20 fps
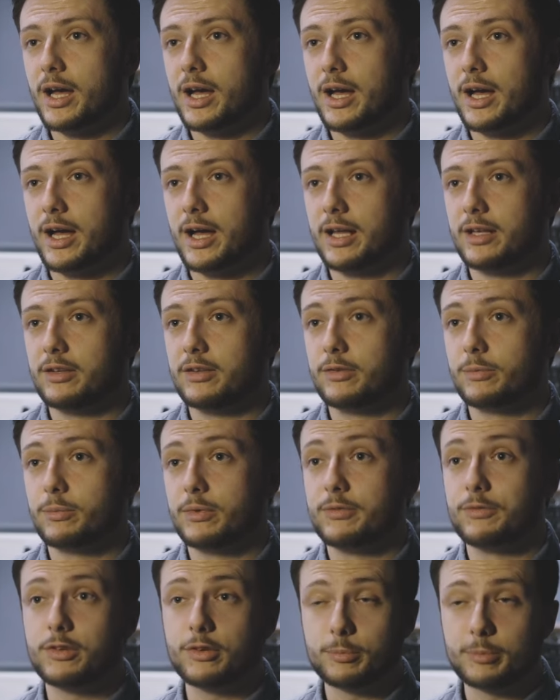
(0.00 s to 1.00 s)
and
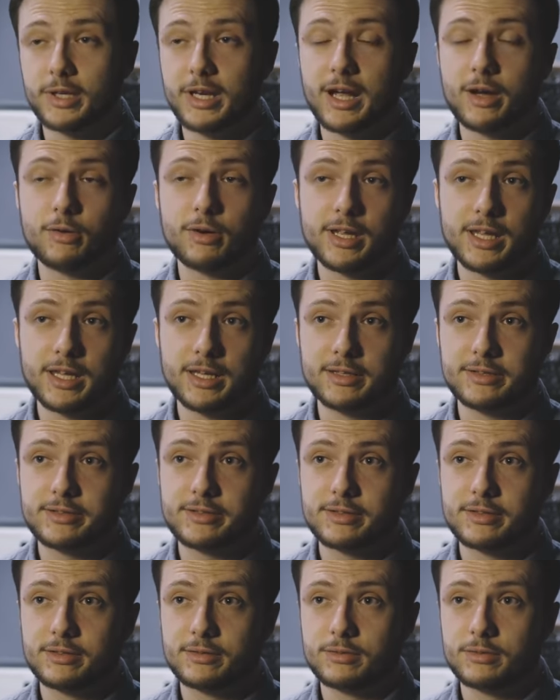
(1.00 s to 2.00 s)
we've just put out
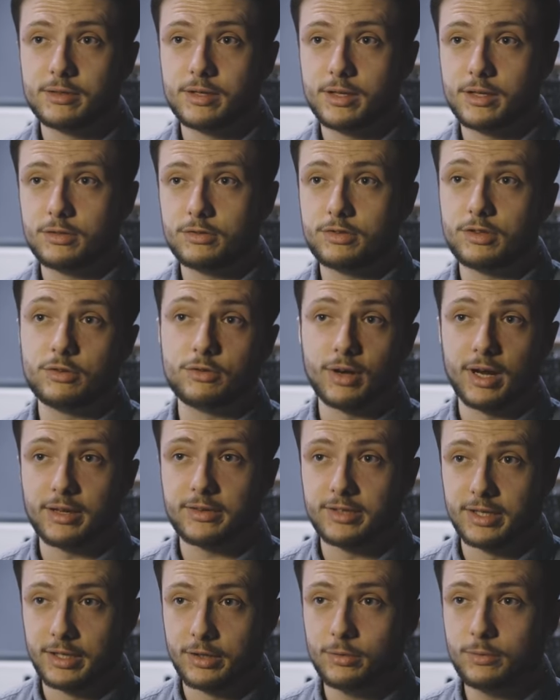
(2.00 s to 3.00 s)
his 2-track
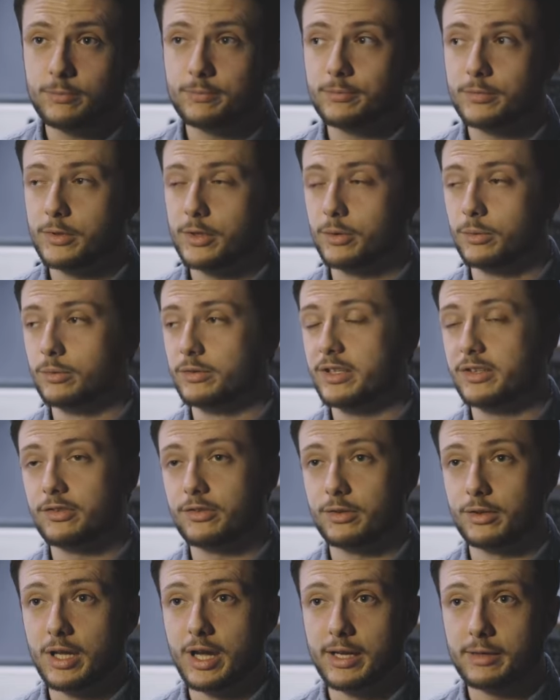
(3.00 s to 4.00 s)
single called
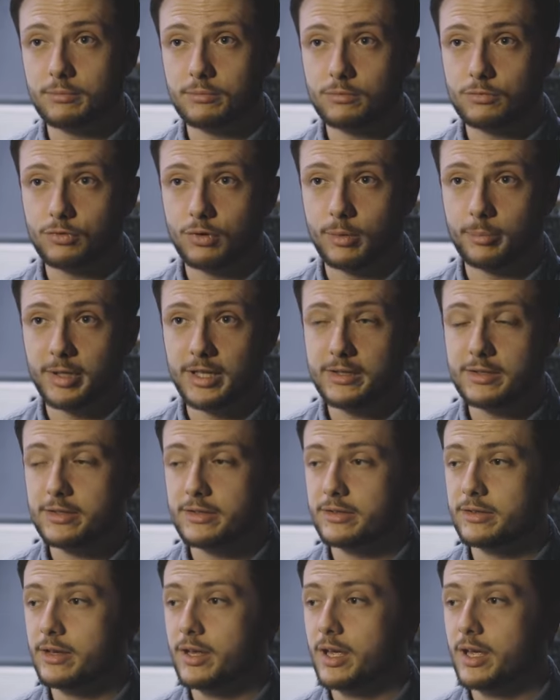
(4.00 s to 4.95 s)
Digital Light Droplets.